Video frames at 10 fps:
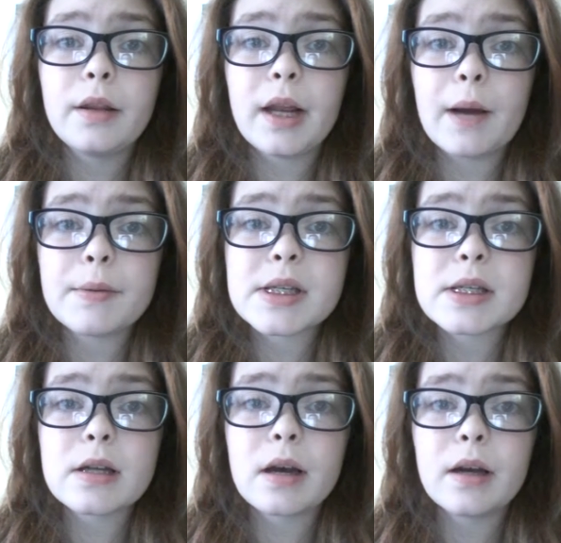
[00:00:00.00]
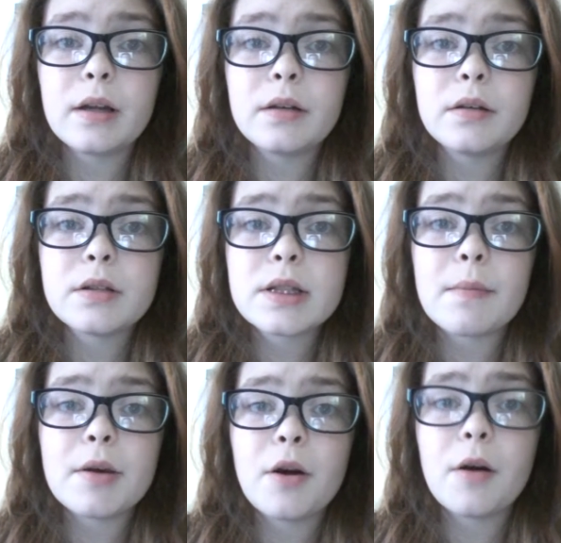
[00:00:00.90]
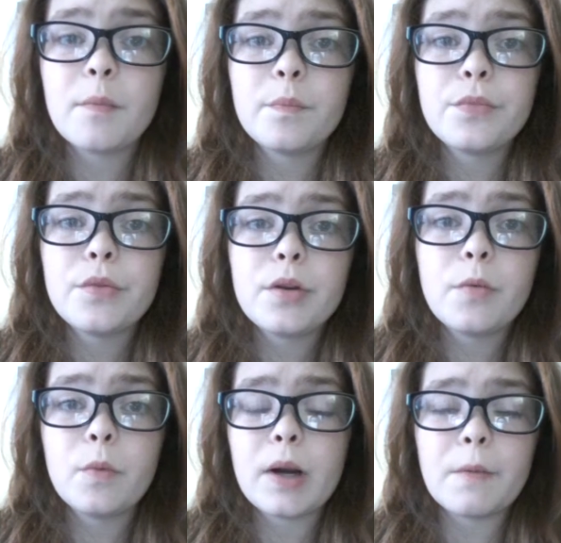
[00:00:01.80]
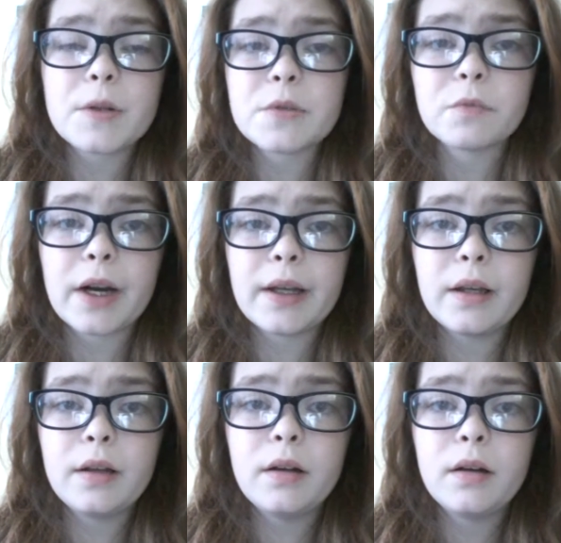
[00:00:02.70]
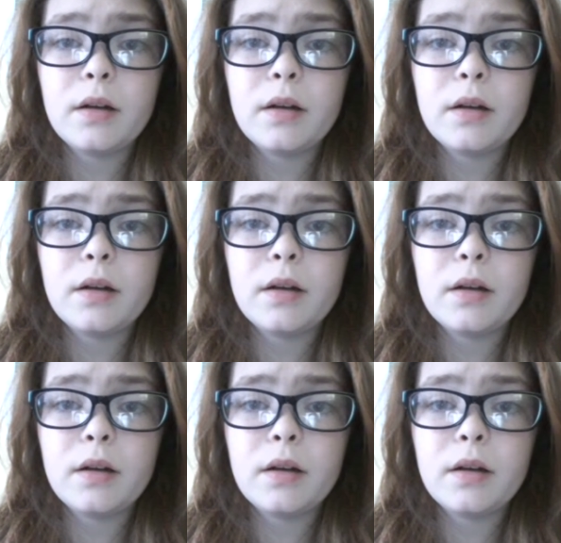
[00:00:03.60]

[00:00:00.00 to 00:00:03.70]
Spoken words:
that I was assigned sent me home when I wasn't ready.